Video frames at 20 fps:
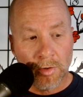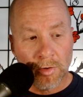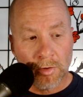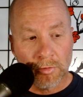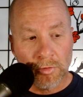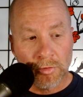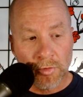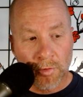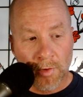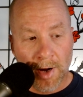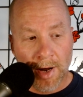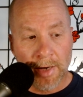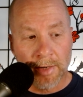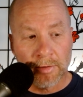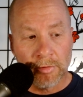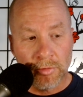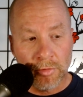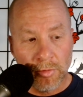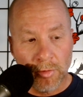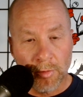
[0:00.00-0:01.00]

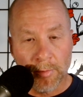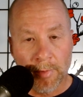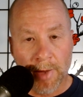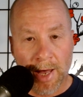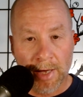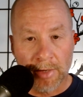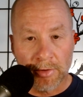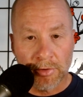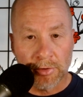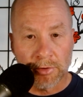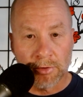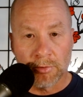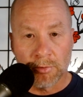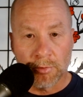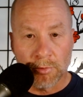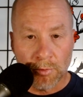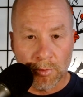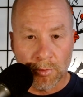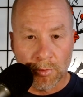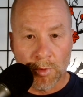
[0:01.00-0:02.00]
trying to
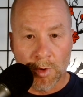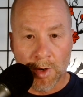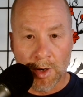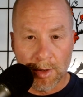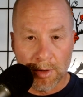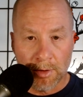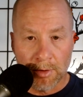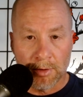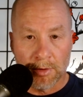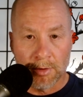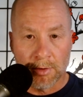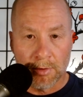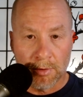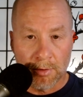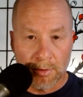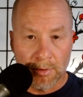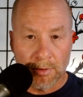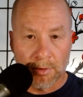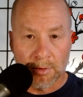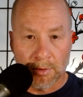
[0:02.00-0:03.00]
imagine what
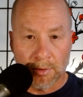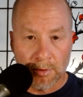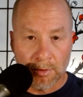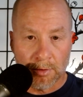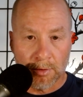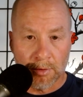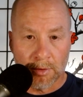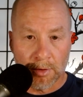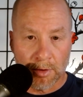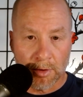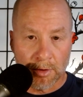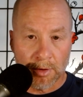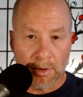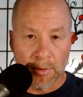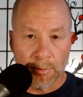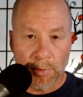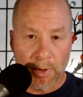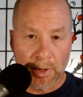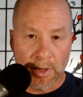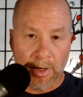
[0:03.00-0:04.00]
the
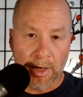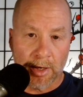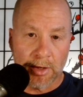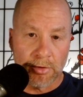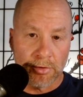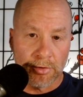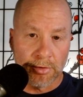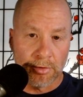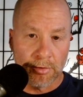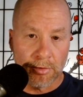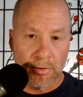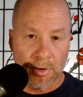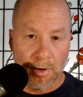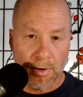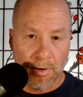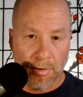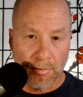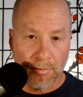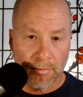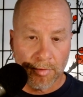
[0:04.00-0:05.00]
implications
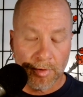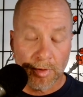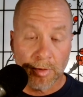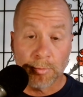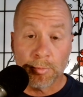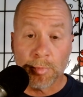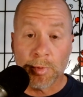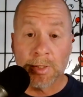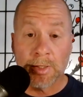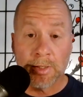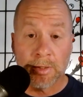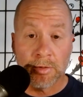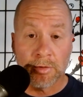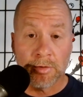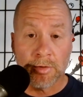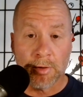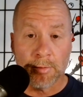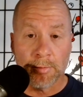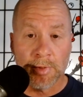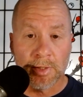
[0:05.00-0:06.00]
of complete
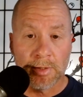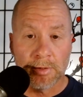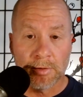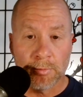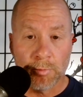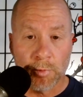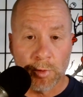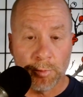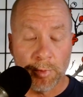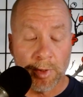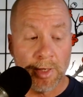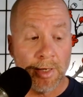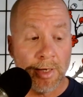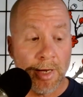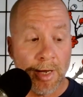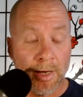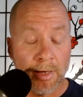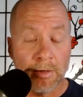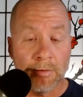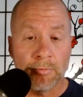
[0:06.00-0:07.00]
determinism would be.
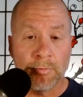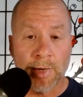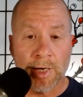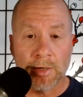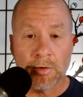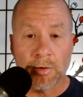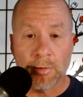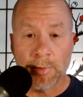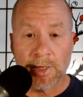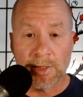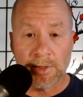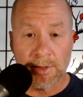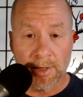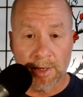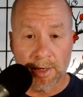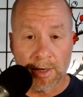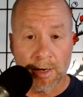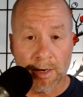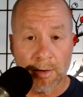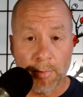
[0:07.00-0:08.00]
And make no
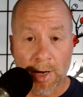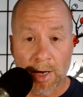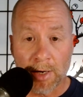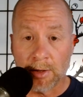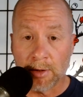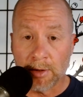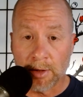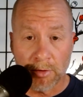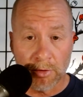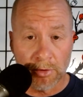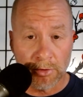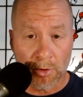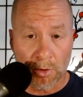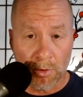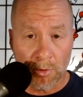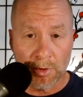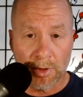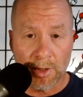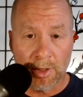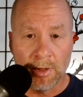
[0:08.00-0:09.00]
mistake about it, there is
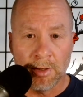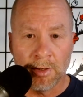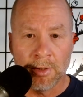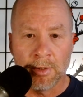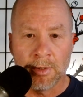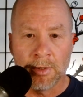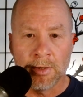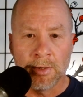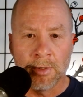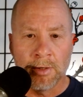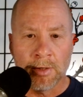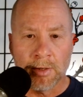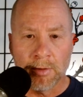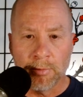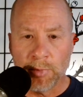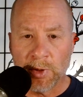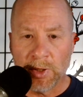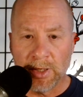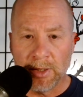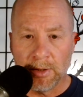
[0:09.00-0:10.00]
only
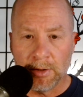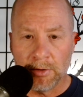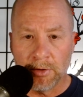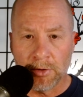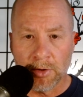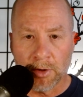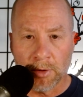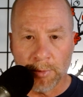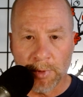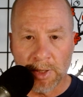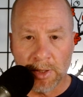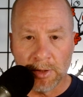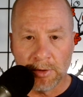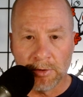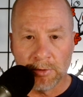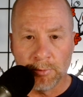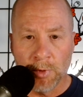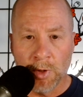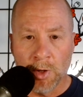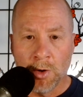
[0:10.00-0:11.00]
complete
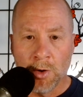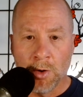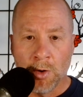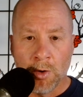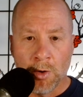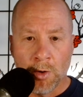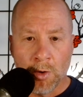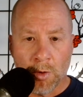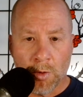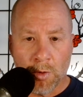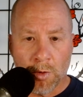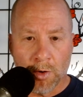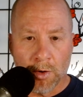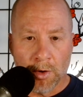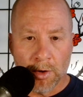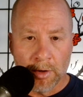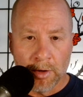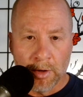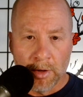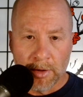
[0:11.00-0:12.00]
determinism,
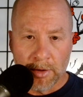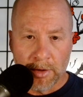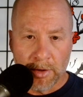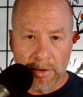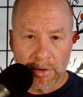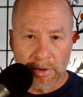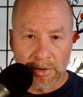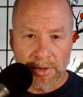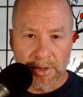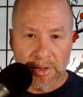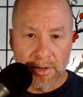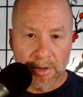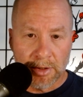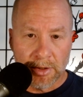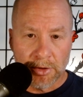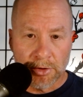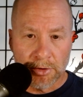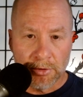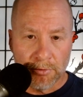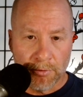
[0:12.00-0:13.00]
or there is
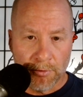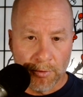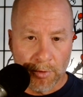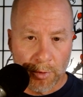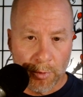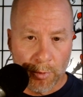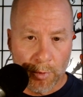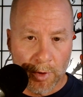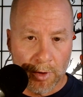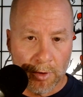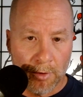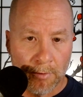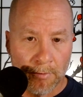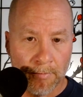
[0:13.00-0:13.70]
conditioned free will.